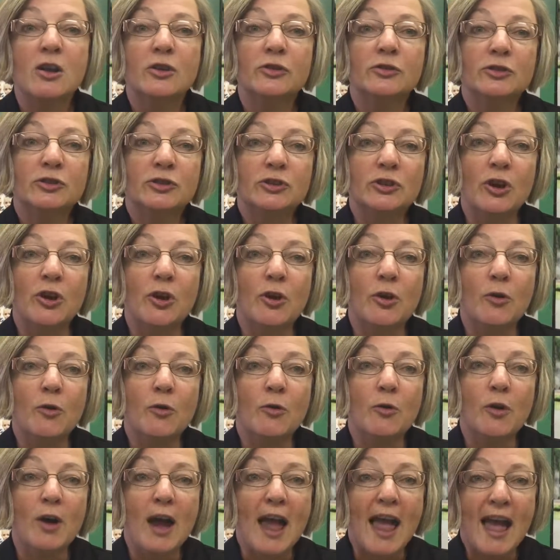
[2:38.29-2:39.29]

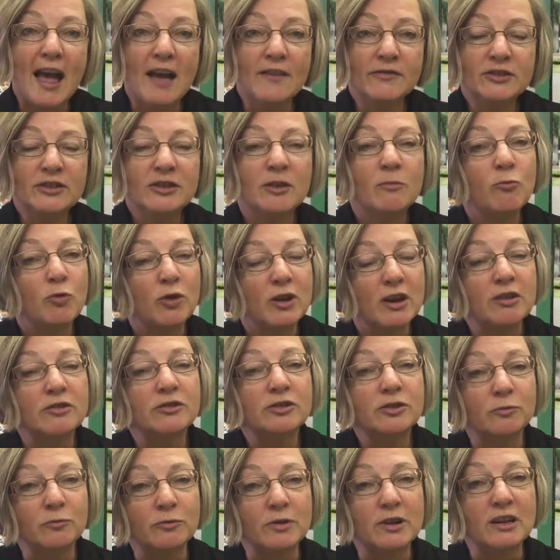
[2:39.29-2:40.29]
So have someone
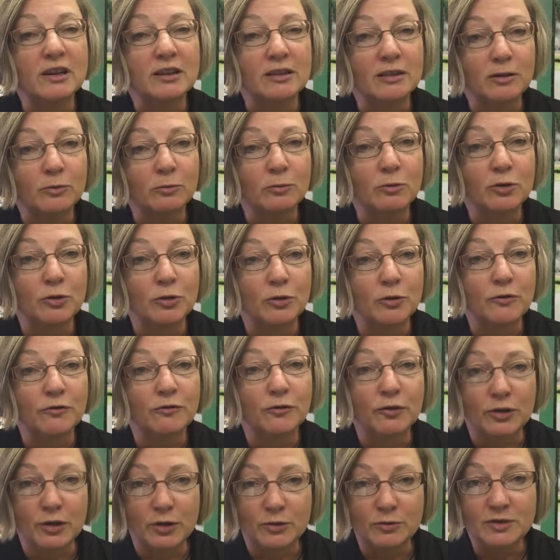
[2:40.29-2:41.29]
else read it through
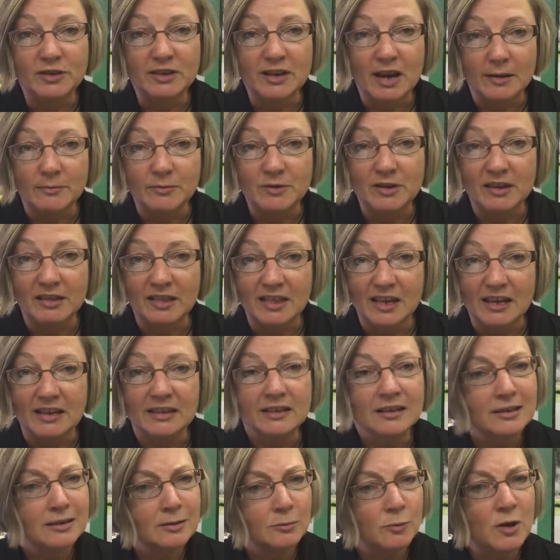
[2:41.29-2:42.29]
for those types of
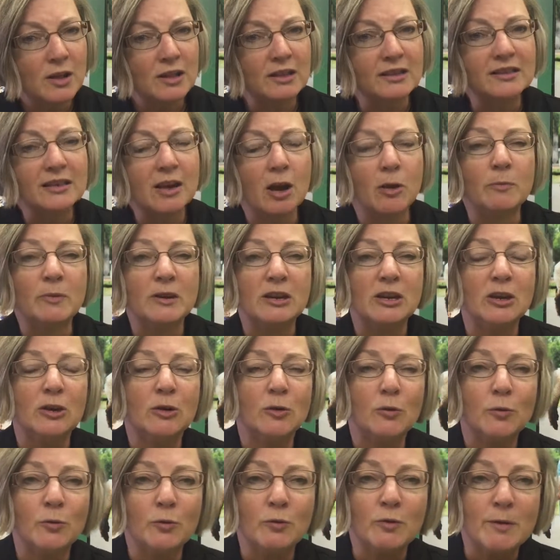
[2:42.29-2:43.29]
things, as well as helping
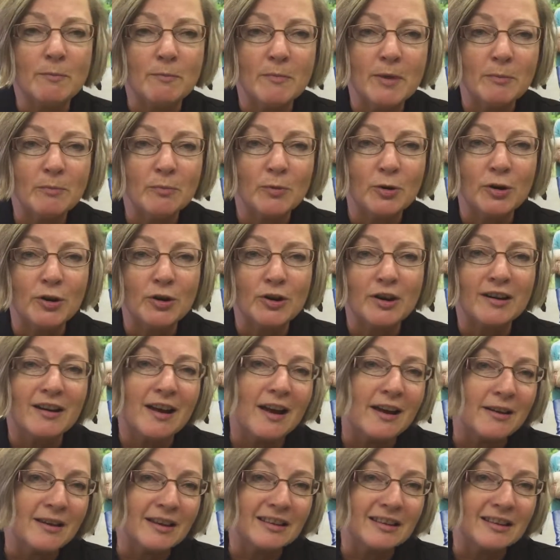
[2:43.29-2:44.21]
you remember